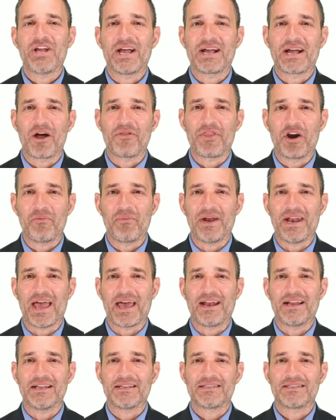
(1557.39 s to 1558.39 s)
Check out their
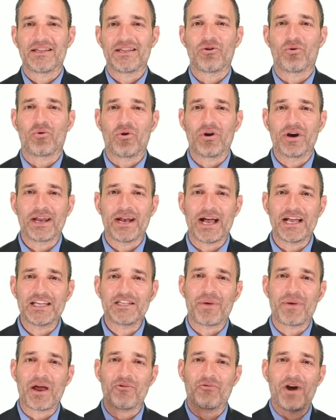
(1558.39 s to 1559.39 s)
bananas. They're
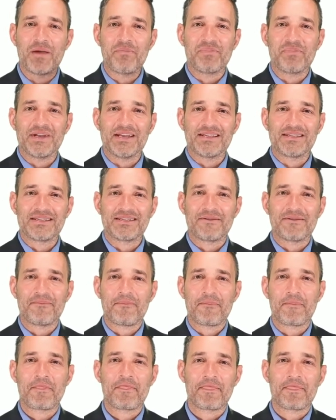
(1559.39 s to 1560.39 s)
organized by ripeness.
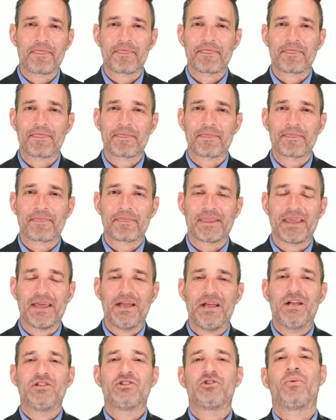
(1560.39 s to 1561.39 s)

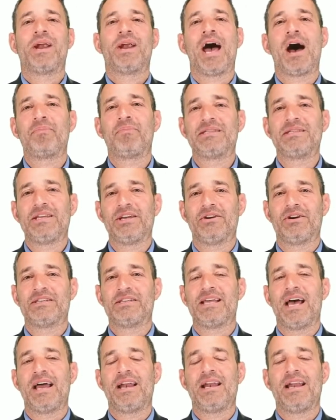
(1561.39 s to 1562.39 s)
So what happens
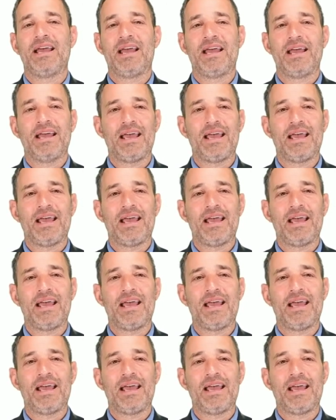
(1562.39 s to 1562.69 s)
here is that